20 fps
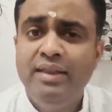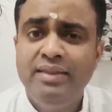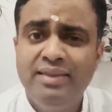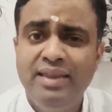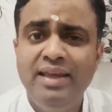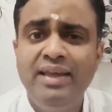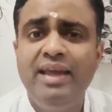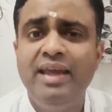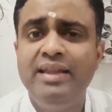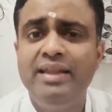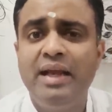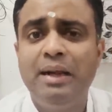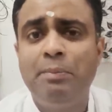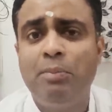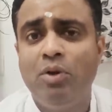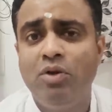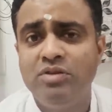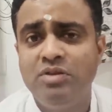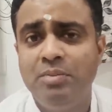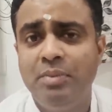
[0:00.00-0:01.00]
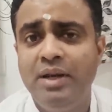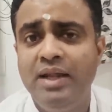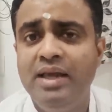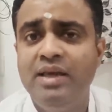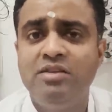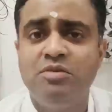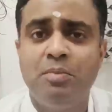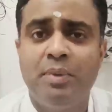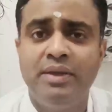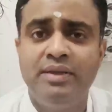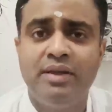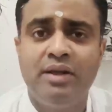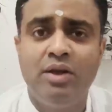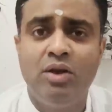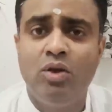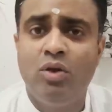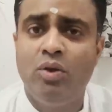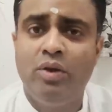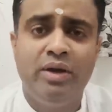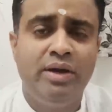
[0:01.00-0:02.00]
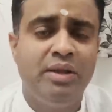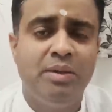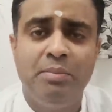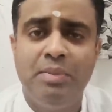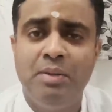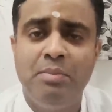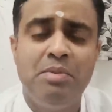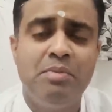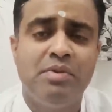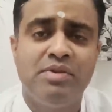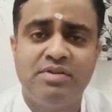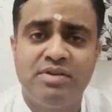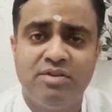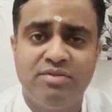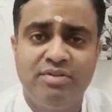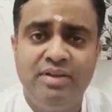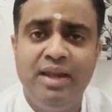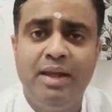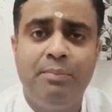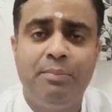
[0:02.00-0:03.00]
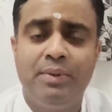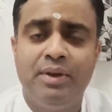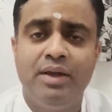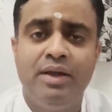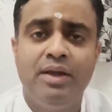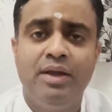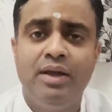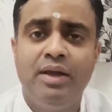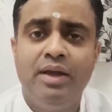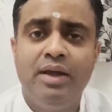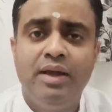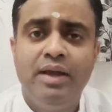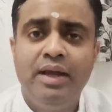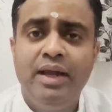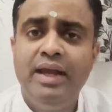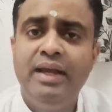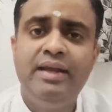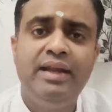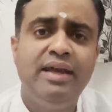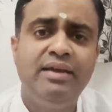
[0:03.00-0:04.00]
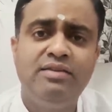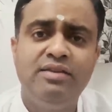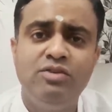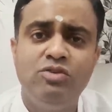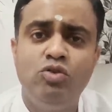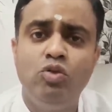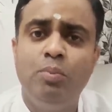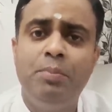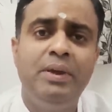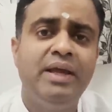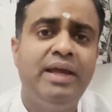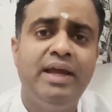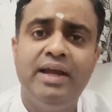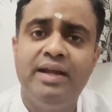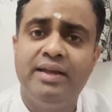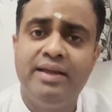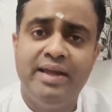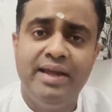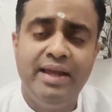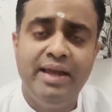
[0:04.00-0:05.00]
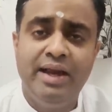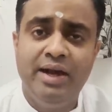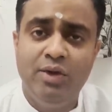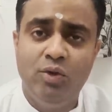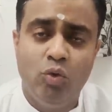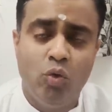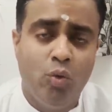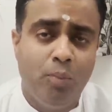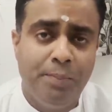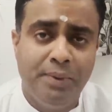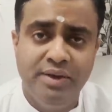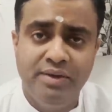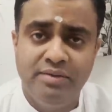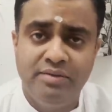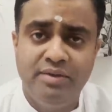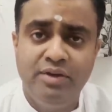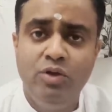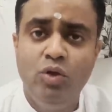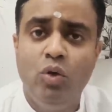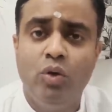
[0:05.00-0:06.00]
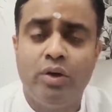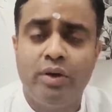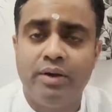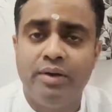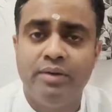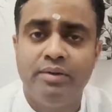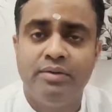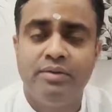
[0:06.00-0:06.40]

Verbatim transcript: Thinking that possibly his mother-in-law and the baby must have slept, he takes his duplicate key and opens the door.